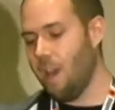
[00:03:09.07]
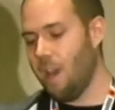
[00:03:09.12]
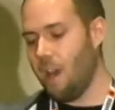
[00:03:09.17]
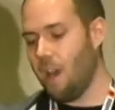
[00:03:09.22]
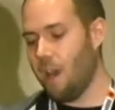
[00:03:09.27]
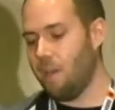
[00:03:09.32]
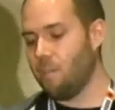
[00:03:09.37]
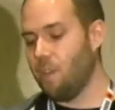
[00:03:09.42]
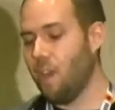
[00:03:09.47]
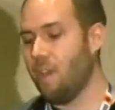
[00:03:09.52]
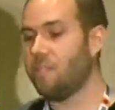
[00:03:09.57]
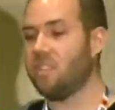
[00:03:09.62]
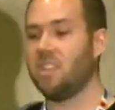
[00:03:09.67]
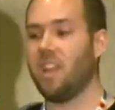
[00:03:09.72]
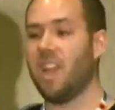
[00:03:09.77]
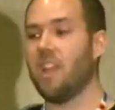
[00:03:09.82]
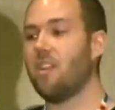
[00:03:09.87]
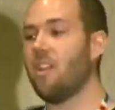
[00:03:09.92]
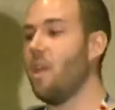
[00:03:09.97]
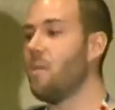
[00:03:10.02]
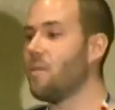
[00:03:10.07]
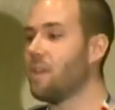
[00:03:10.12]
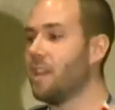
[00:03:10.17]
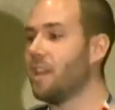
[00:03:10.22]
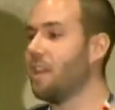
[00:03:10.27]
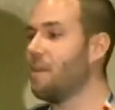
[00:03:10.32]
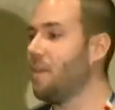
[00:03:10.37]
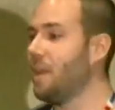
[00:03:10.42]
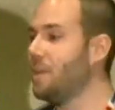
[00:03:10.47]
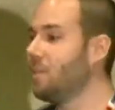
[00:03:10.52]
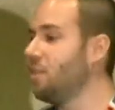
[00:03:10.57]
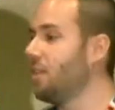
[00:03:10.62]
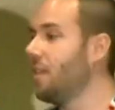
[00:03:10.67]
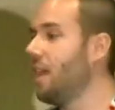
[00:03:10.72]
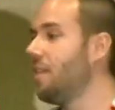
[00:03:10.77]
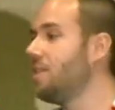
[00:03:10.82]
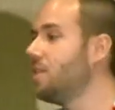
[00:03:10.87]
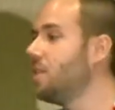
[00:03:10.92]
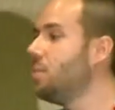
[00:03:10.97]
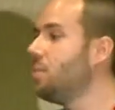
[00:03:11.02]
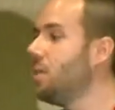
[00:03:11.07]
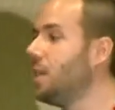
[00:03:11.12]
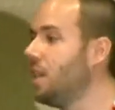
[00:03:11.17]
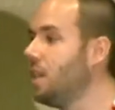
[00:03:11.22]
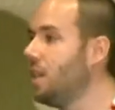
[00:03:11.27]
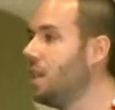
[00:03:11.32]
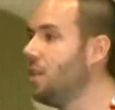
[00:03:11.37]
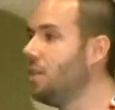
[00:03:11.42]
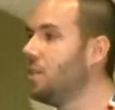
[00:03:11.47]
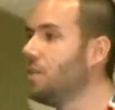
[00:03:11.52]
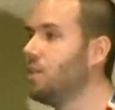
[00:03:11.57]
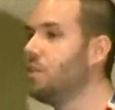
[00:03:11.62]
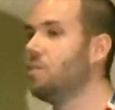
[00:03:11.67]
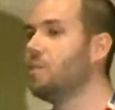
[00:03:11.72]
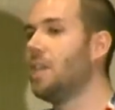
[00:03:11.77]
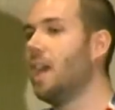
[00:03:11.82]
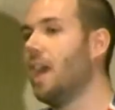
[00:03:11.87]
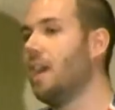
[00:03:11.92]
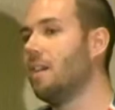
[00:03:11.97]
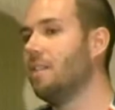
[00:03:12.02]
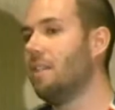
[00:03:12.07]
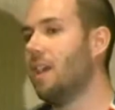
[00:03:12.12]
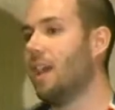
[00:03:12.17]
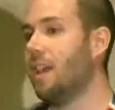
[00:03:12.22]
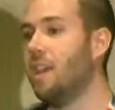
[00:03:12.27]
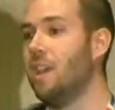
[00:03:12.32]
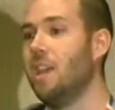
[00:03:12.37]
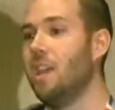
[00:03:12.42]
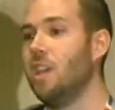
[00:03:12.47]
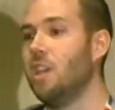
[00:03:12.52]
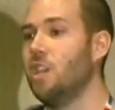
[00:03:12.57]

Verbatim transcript: Um, you have standard networking commands. You can FTP, you can do telnet,